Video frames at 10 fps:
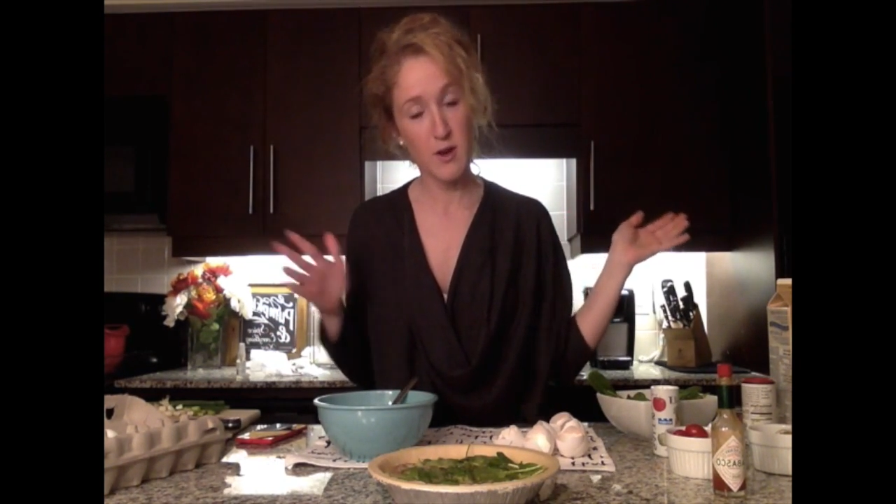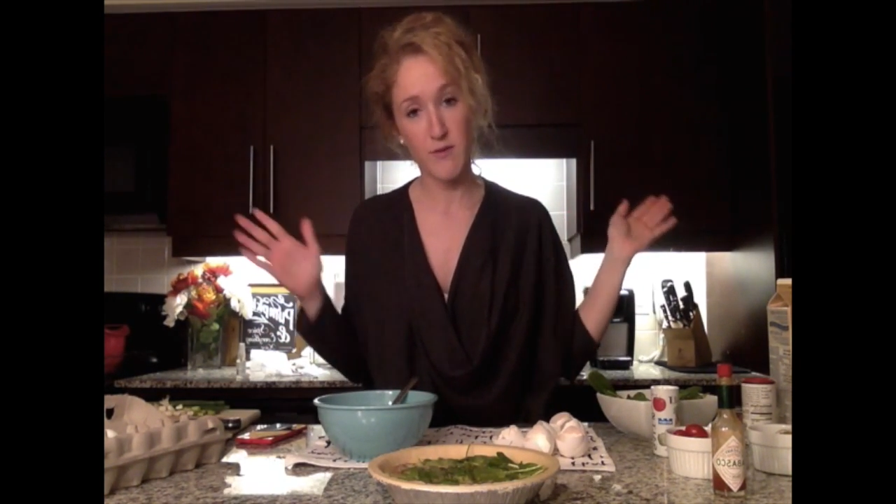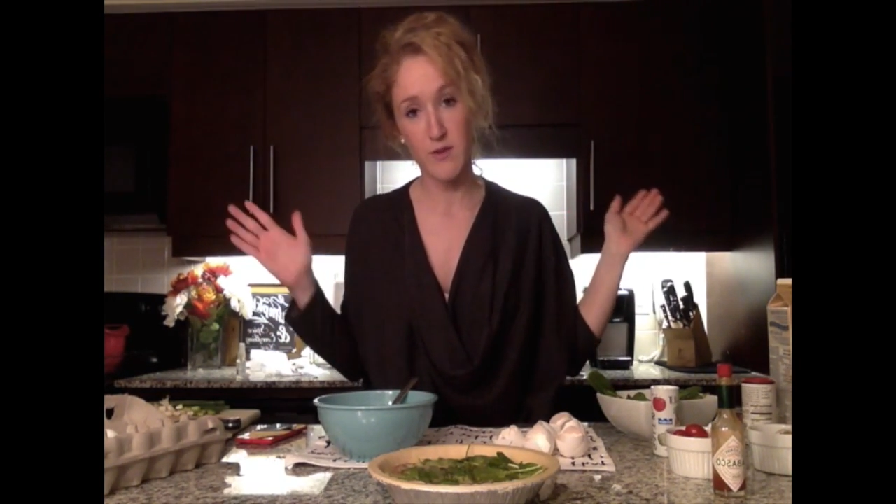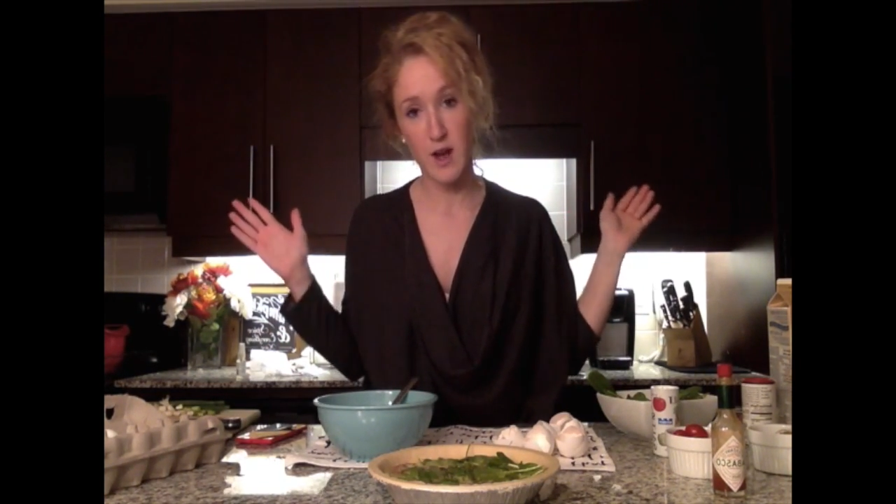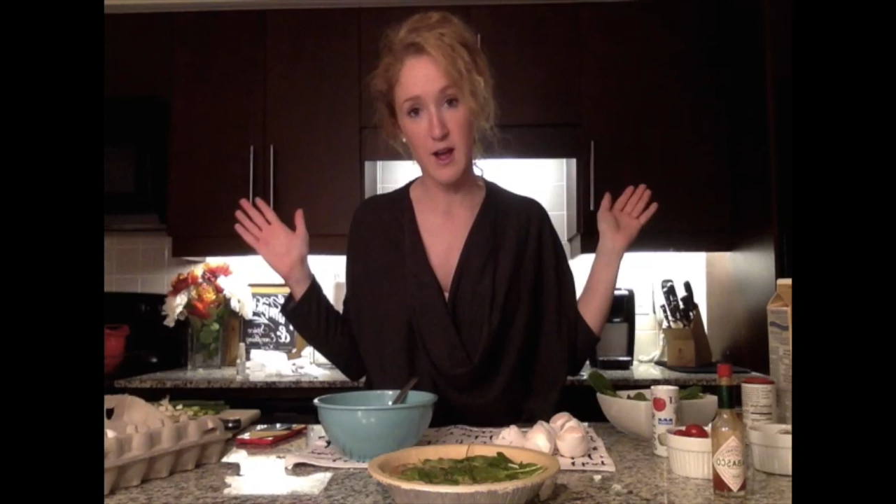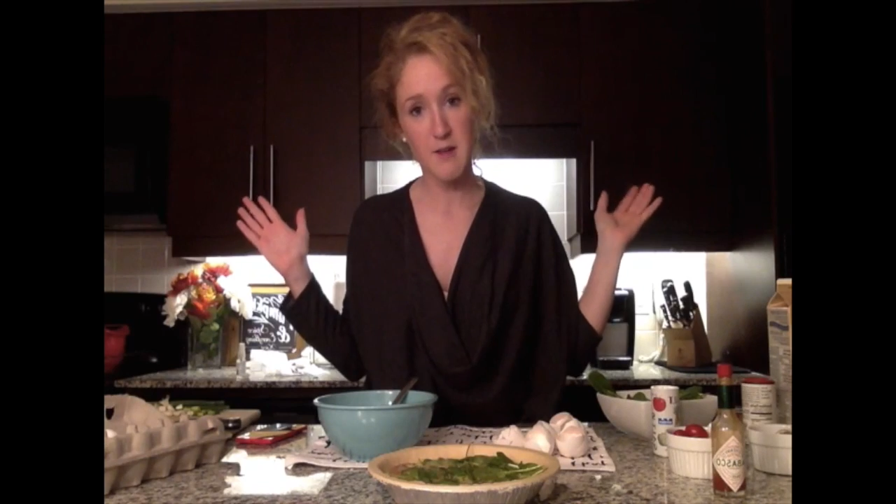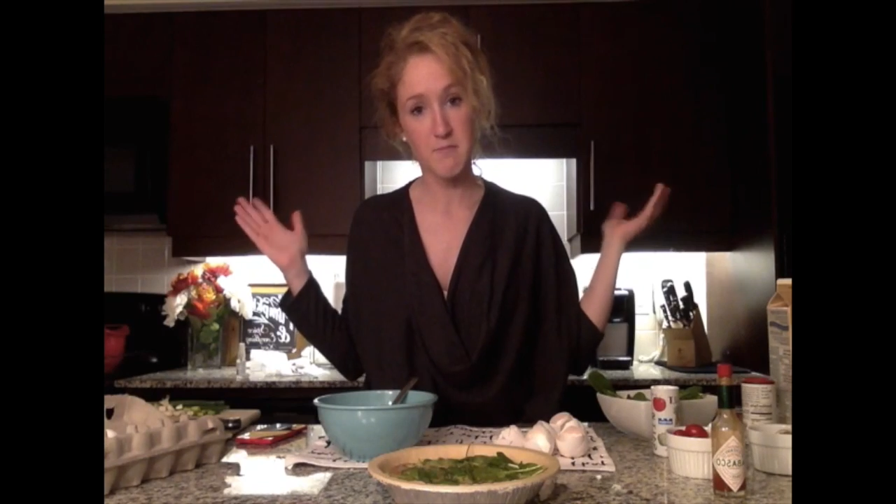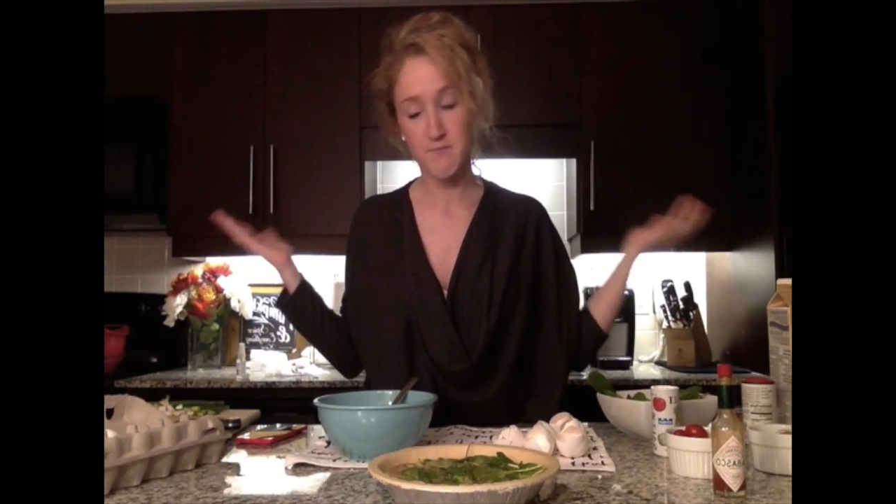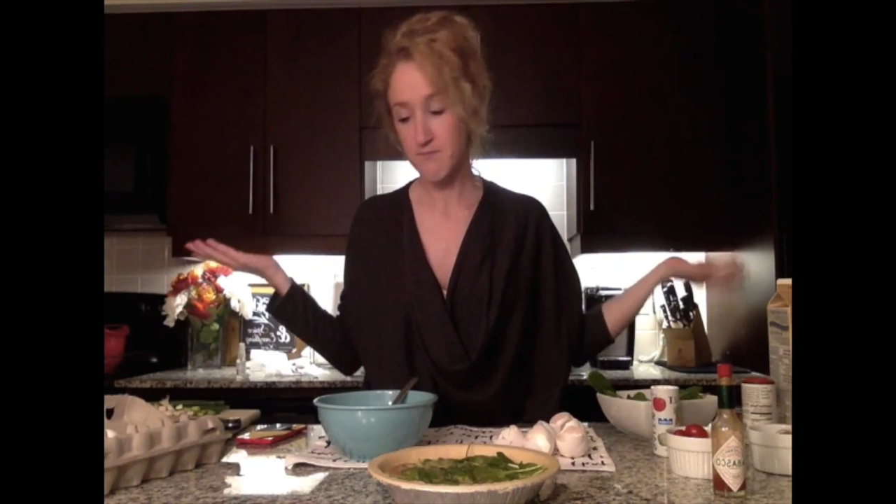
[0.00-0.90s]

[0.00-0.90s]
If not,